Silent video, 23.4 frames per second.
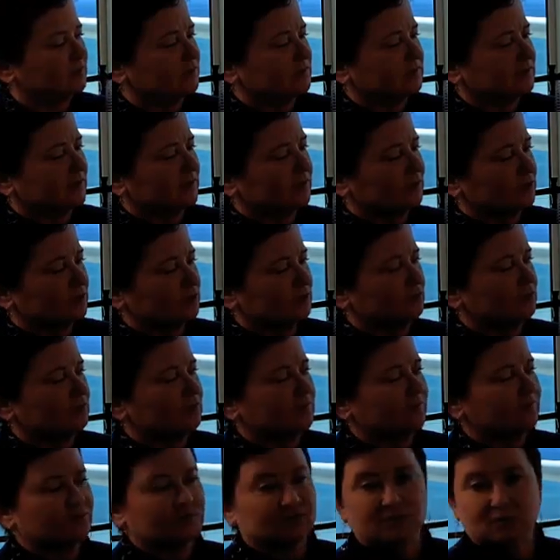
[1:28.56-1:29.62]
this tells you
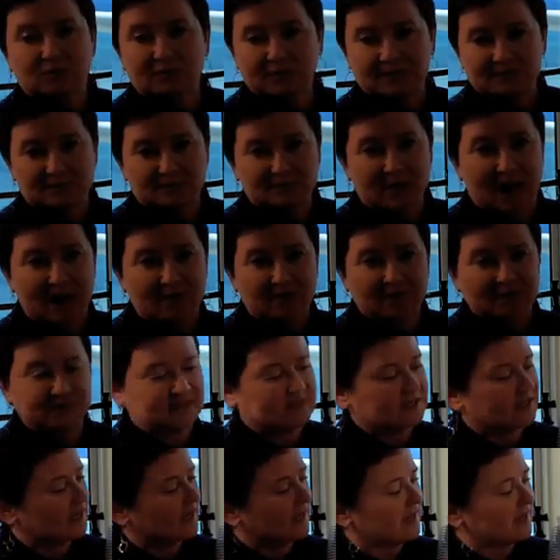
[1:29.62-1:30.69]
the first one is about the
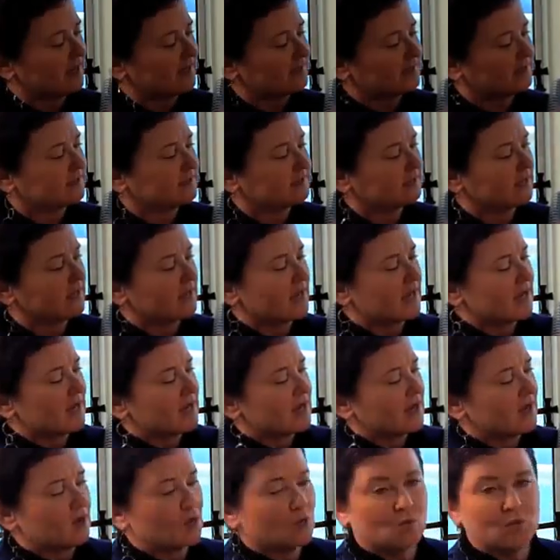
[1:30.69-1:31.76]
test.
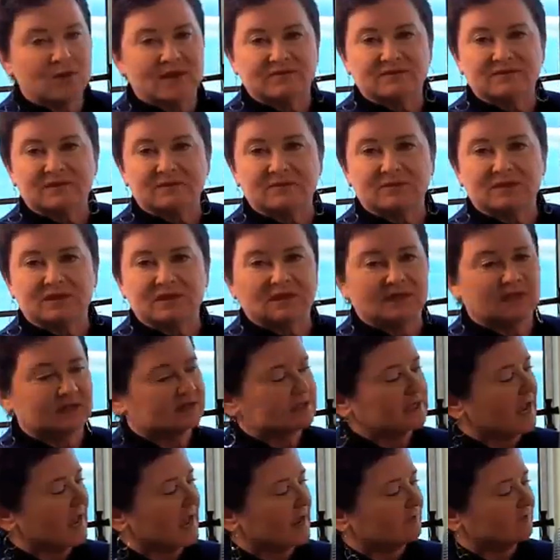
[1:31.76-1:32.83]
We have
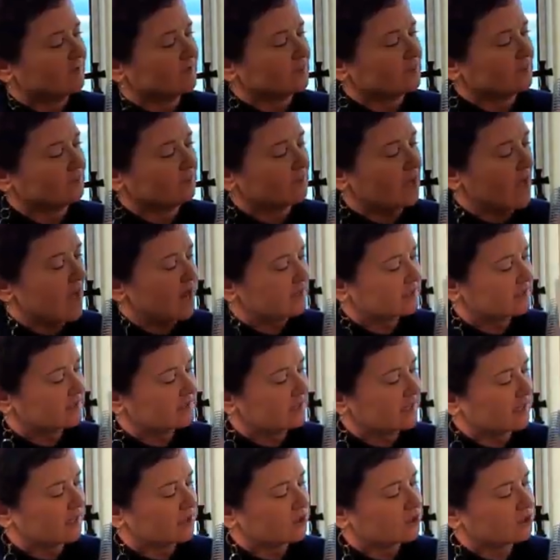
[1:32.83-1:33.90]
a tab for the block
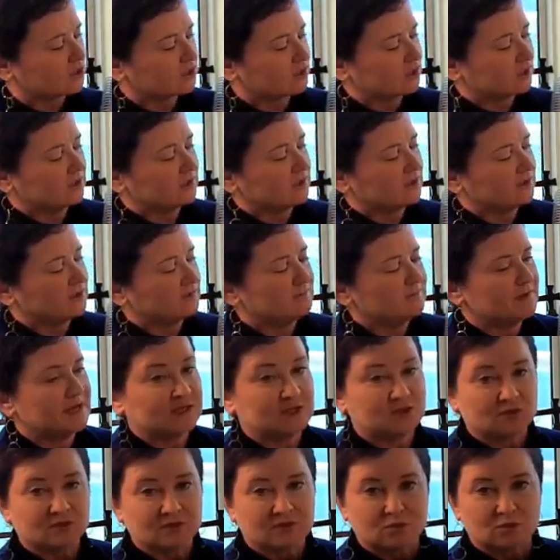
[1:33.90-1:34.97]
section, the
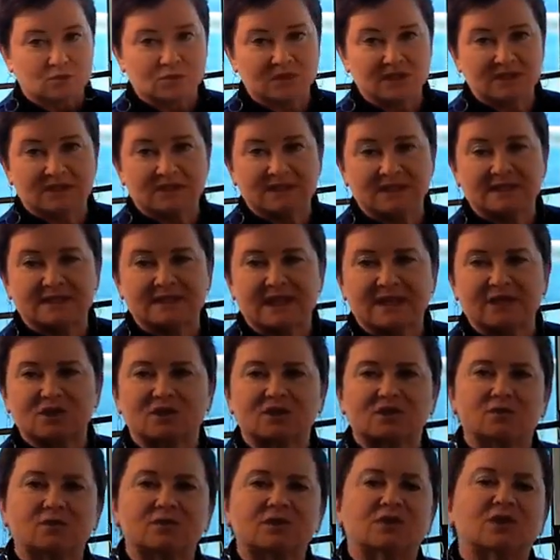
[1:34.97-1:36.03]
matrix reasoning
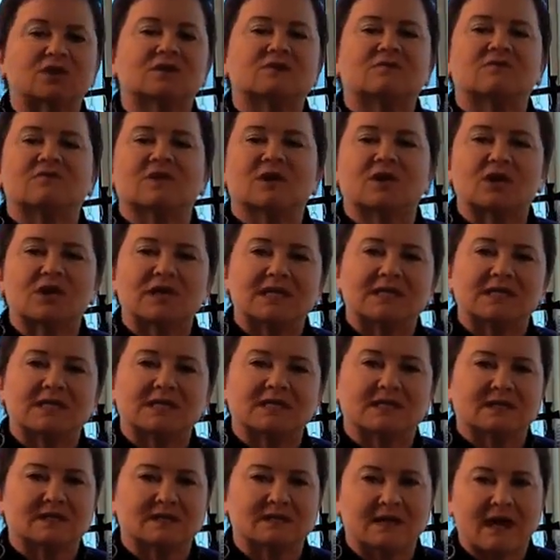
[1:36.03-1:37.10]
section. So it's just very
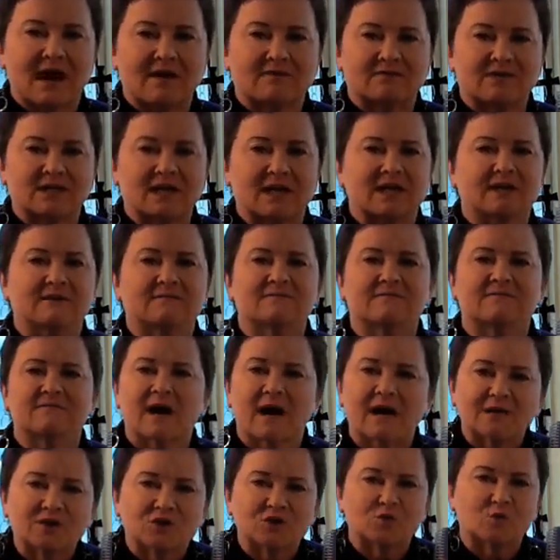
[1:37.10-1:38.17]
easy to navigate and
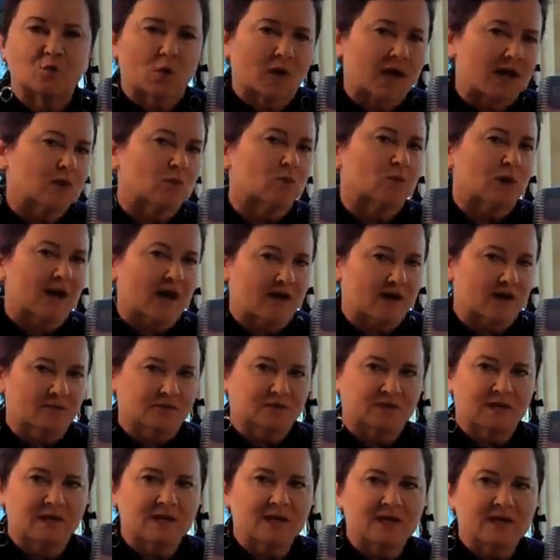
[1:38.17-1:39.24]
find your way
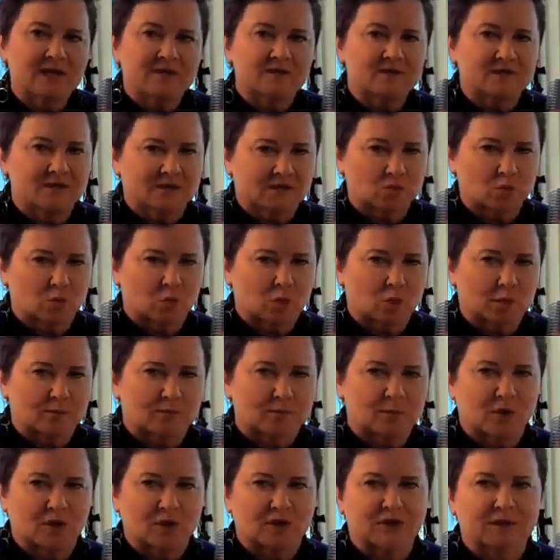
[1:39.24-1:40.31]
around this
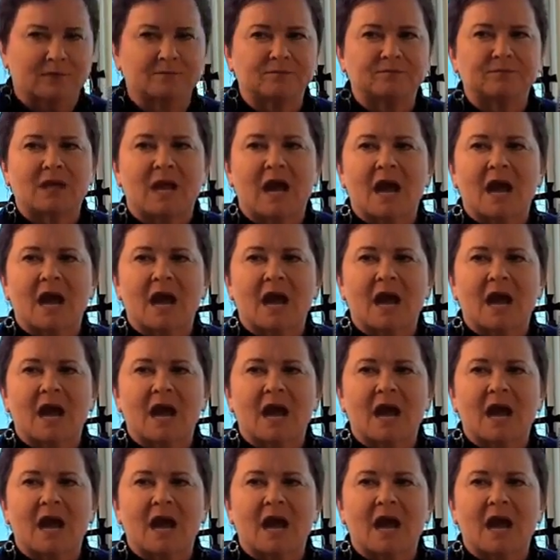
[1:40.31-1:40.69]
workbook.